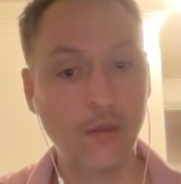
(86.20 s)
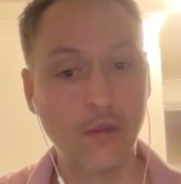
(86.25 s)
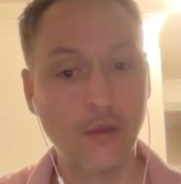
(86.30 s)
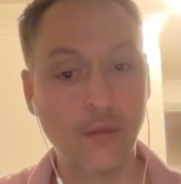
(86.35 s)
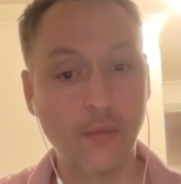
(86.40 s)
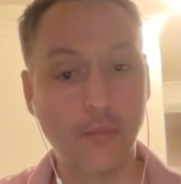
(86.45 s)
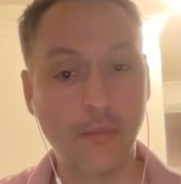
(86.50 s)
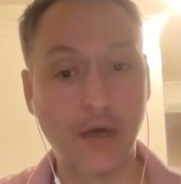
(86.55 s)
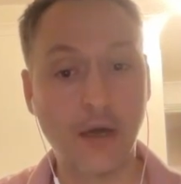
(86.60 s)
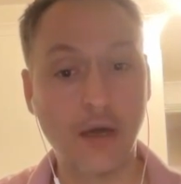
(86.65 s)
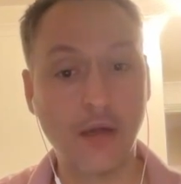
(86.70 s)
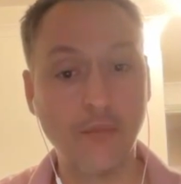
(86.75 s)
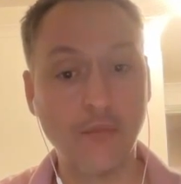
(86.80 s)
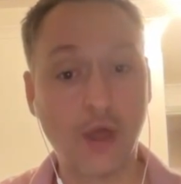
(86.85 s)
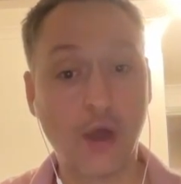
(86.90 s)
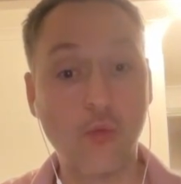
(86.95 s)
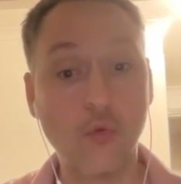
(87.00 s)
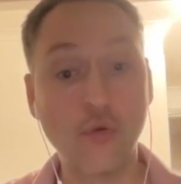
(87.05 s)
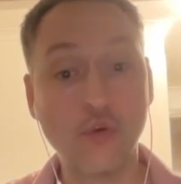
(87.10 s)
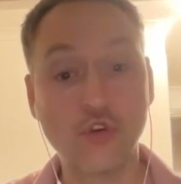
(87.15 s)
but
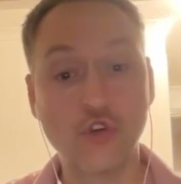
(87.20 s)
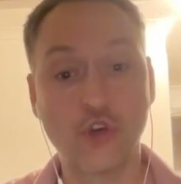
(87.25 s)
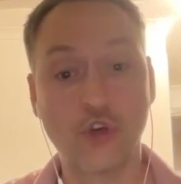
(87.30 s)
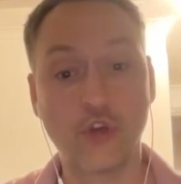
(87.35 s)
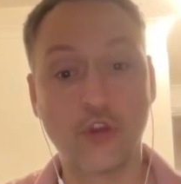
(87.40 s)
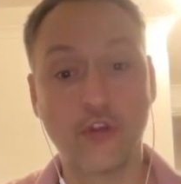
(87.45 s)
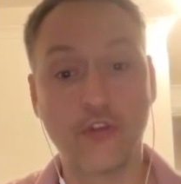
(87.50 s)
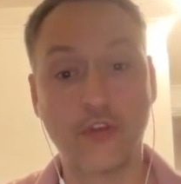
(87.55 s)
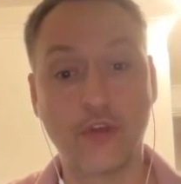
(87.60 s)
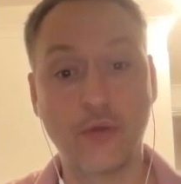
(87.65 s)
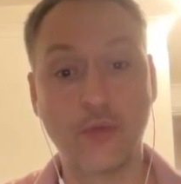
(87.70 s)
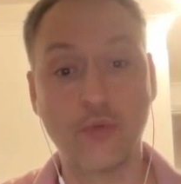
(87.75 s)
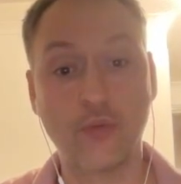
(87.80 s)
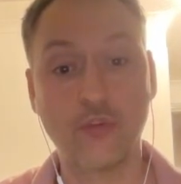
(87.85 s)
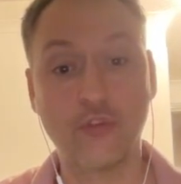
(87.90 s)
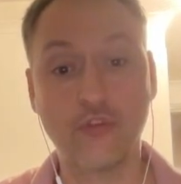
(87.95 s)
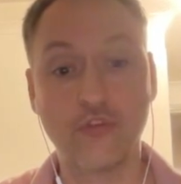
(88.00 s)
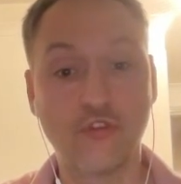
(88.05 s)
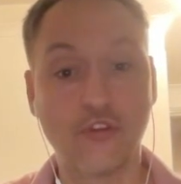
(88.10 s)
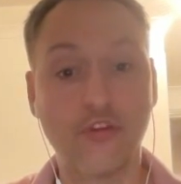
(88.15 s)
I will show the
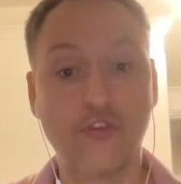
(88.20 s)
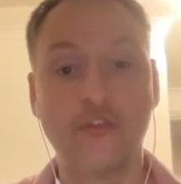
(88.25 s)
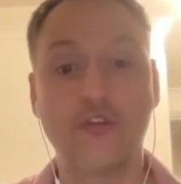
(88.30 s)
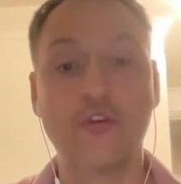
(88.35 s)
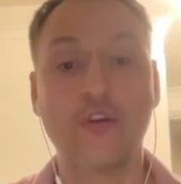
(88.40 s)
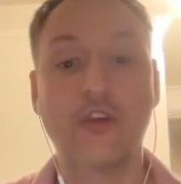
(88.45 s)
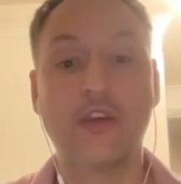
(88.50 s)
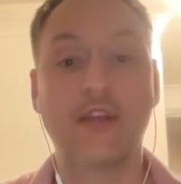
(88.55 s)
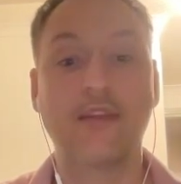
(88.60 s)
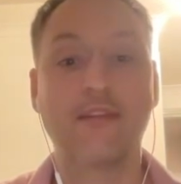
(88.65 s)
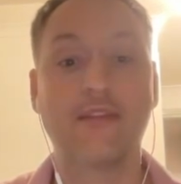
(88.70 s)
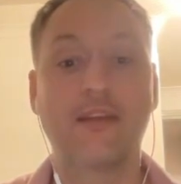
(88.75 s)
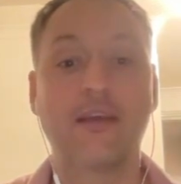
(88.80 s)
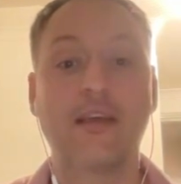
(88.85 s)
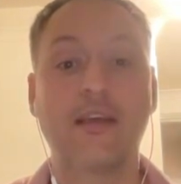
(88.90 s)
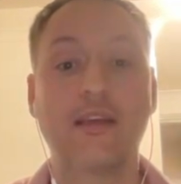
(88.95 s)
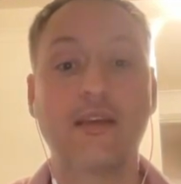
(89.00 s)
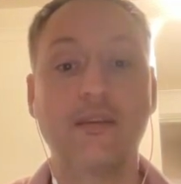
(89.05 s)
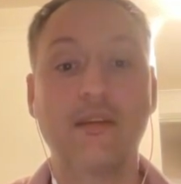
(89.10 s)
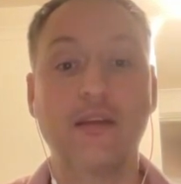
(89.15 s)
sequence just so you can
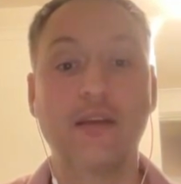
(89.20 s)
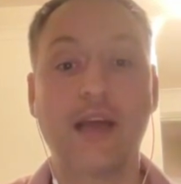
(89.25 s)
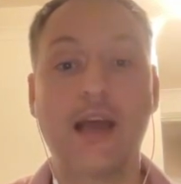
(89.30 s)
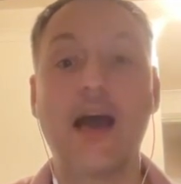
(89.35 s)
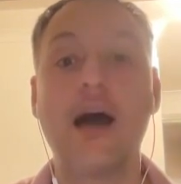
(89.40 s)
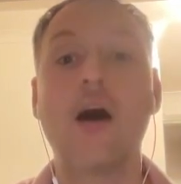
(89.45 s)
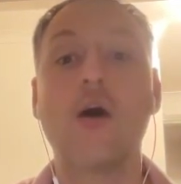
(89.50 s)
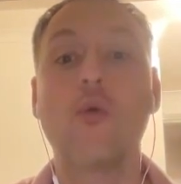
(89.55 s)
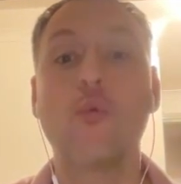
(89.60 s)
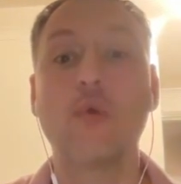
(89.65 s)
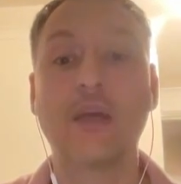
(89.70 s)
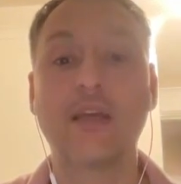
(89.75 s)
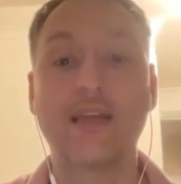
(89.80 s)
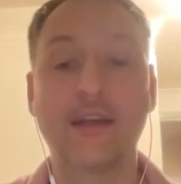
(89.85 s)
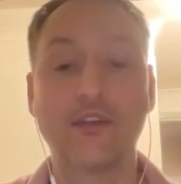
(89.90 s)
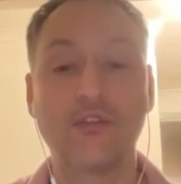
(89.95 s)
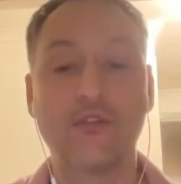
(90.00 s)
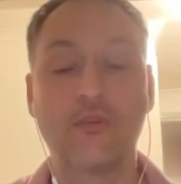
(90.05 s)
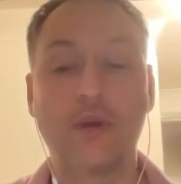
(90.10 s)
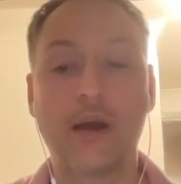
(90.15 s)
see how we get
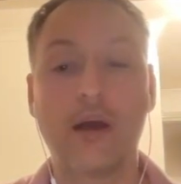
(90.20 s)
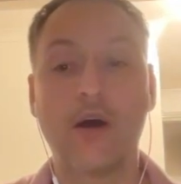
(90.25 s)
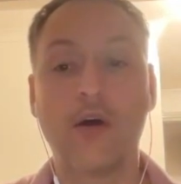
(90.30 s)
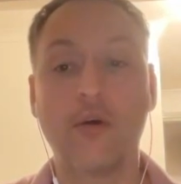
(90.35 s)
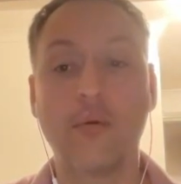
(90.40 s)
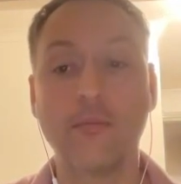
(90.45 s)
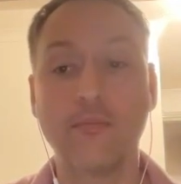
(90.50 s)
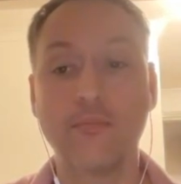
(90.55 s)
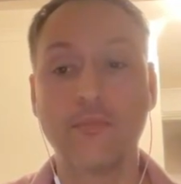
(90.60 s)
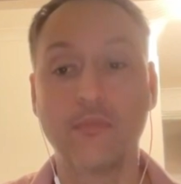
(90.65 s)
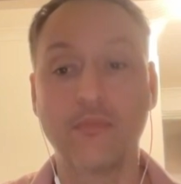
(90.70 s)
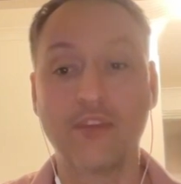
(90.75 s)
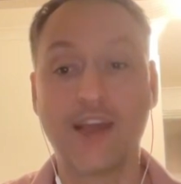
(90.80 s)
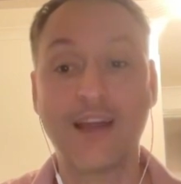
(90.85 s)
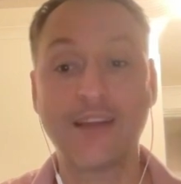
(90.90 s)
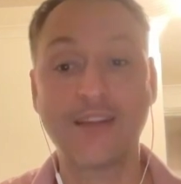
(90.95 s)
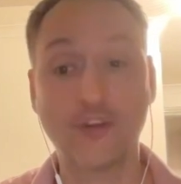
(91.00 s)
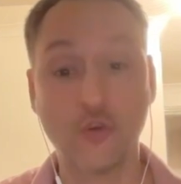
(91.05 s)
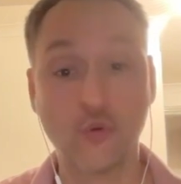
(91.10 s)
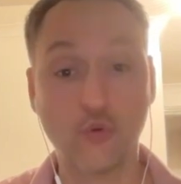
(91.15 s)
to our
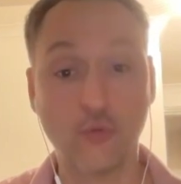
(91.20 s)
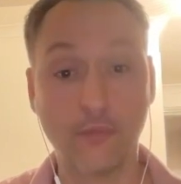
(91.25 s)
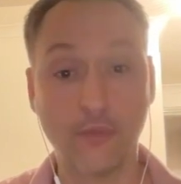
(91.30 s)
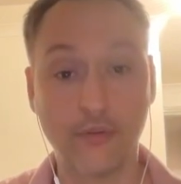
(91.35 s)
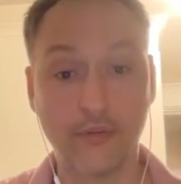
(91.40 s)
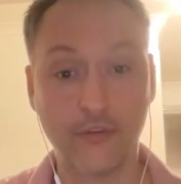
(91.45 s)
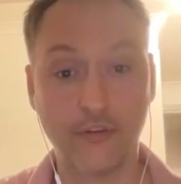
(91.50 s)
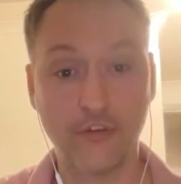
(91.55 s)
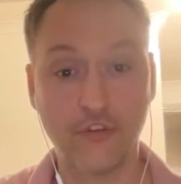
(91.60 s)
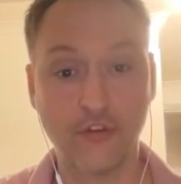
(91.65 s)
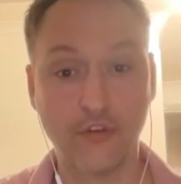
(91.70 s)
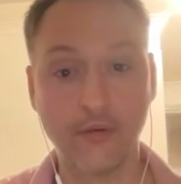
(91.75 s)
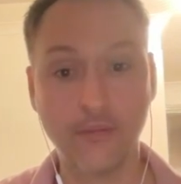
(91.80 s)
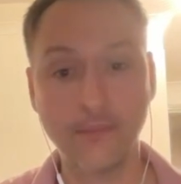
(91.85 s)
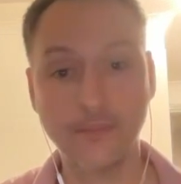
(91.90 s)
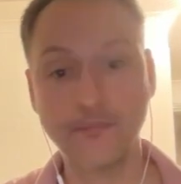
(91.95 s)
tactical position.